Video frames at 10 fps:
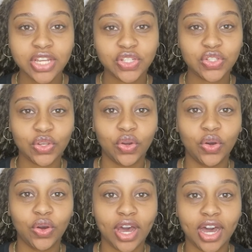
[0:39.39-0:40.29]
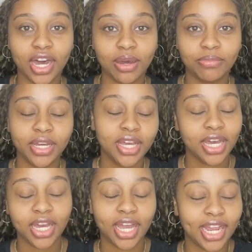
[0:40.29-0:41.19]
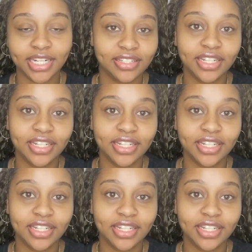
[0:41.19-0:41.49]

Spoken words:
so I just